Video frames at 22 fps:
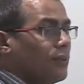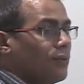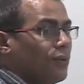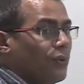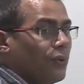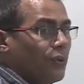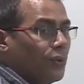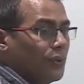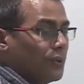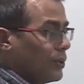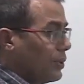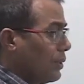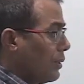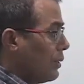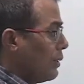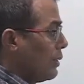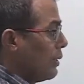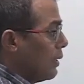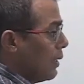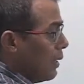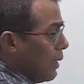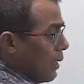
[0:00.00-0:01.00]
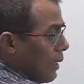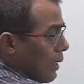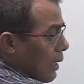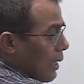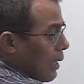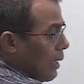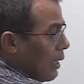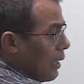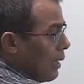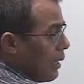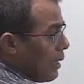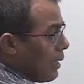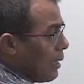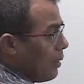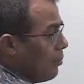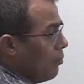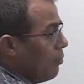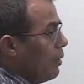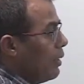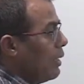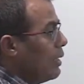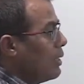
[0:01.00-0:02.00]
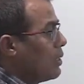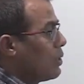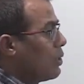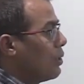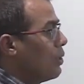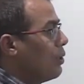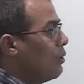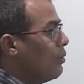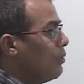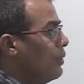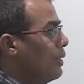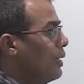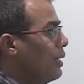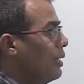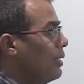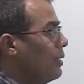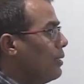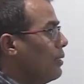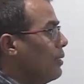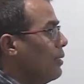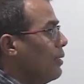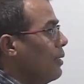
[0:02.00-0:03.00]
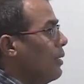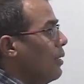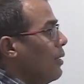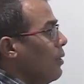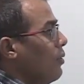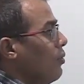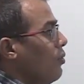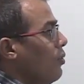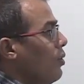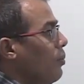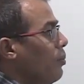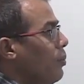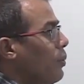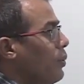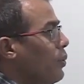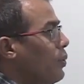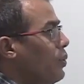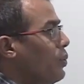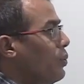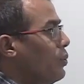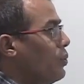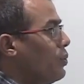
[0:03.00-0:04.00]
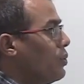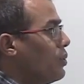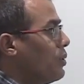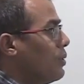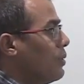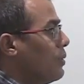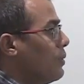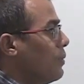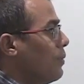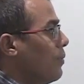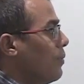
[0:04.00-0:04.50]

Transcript: forces, and a combination of that will produce